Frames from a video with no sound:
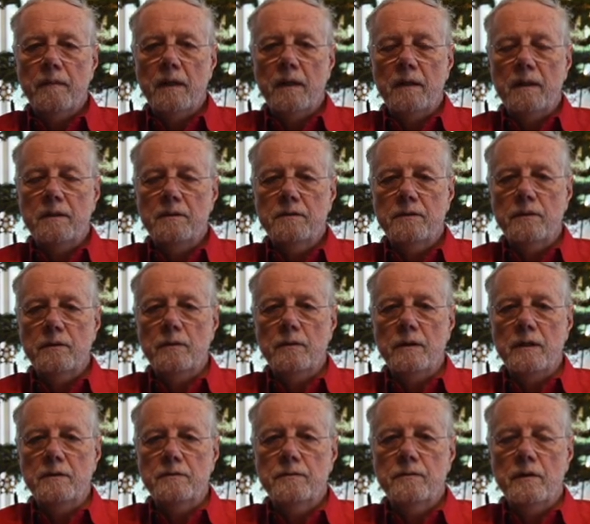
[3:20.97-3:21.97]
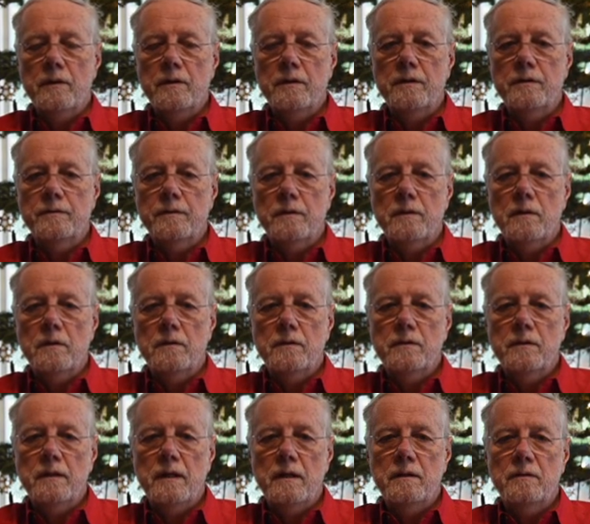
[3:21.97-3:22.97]
And so it's very difficult
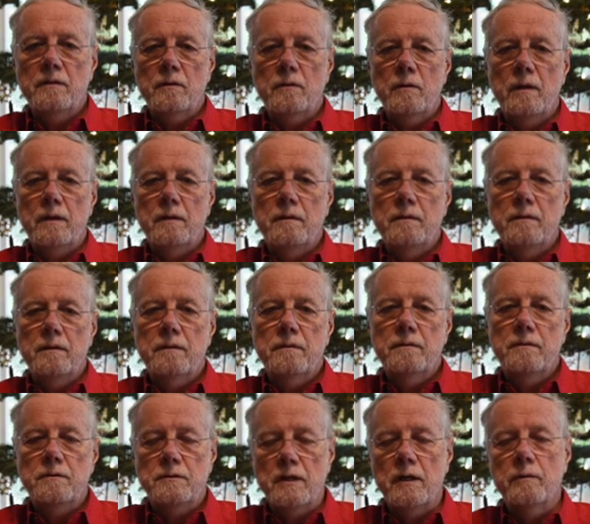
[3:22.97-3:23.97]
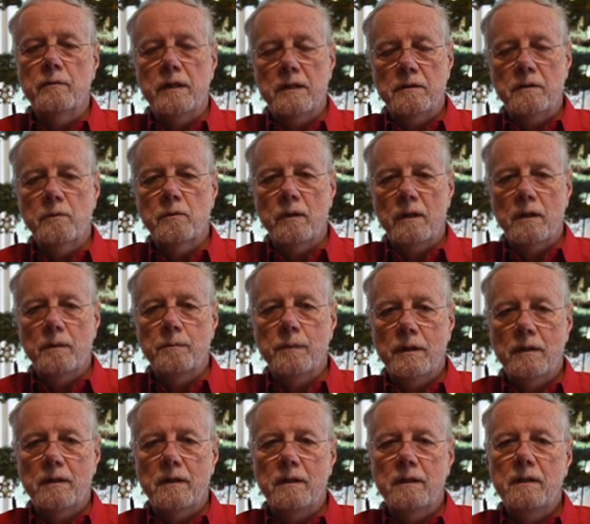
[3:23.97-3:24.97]
to get to generate the
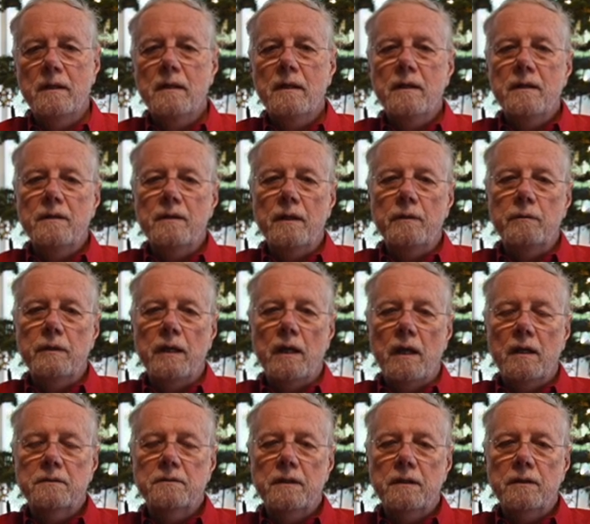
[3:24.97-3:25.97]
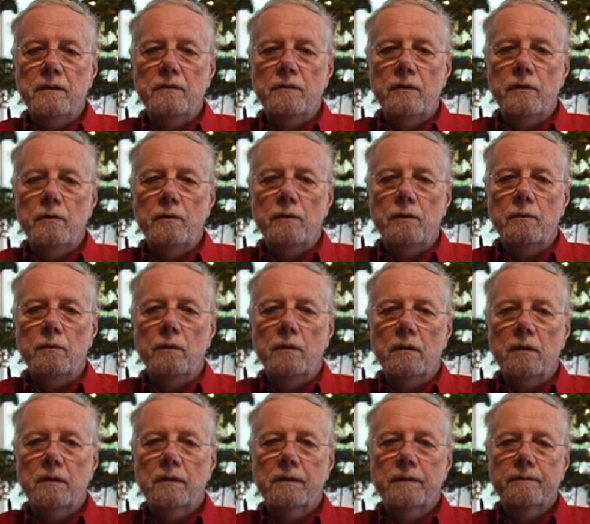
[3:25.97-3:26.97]
credibility that we actually can do the
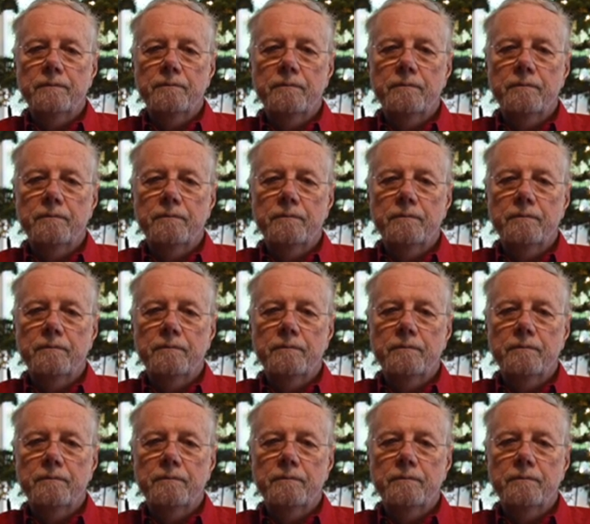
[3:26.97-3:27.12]
work.